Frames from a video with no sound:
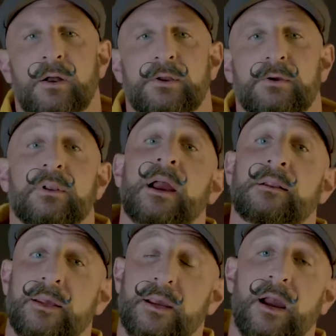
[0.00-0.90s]
You
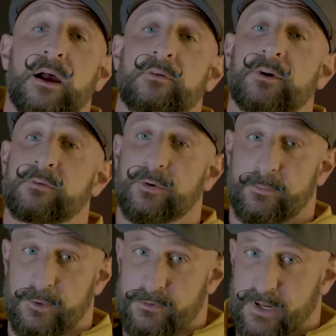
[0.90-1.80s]
likely have
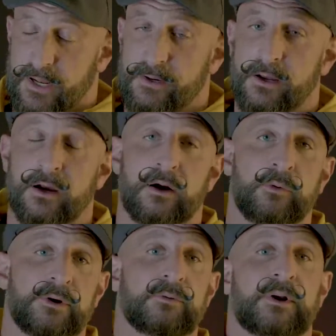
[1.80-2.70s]
confirmed your tan
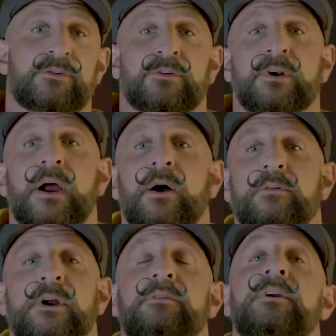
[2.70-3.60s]
when you registered.
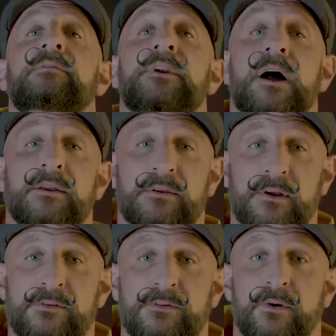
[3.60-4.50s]
However, if you have not
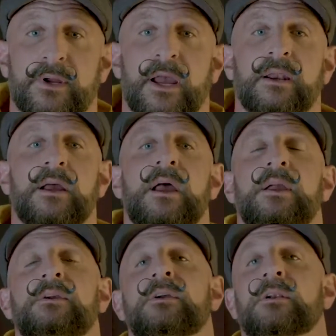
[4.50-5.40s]
done so yet,
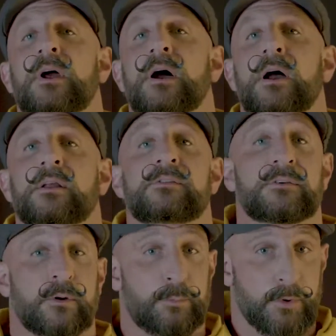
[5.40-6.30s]
you can
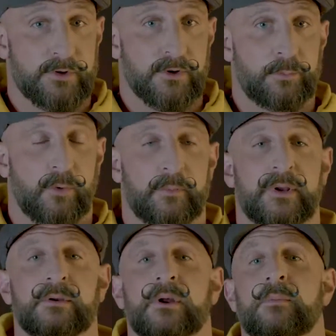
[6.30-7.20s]
still book your
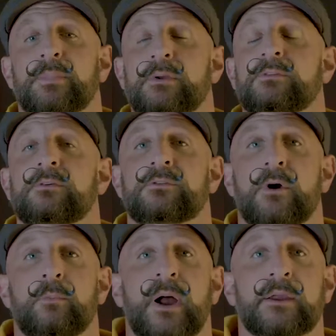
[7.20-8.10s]
appointment, and please do
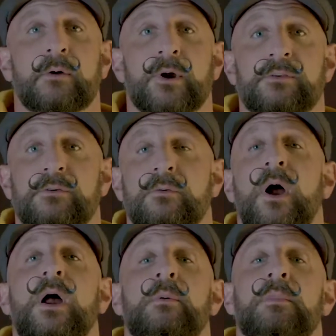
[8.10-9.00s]
so by going to
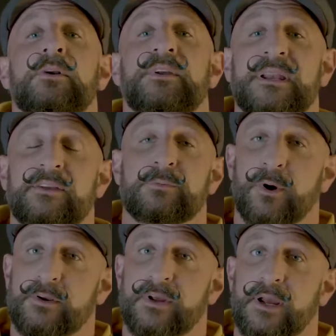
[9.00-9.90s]

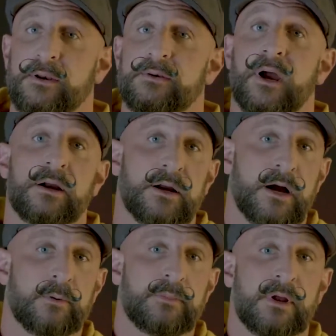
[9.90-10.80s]

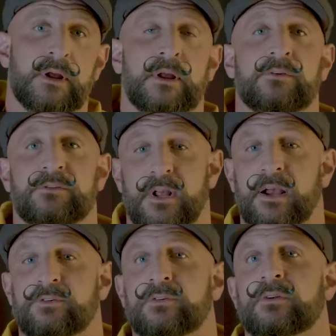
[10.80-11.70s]

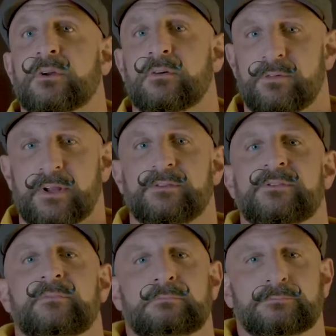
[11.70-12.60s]
martinispraytan.com/events.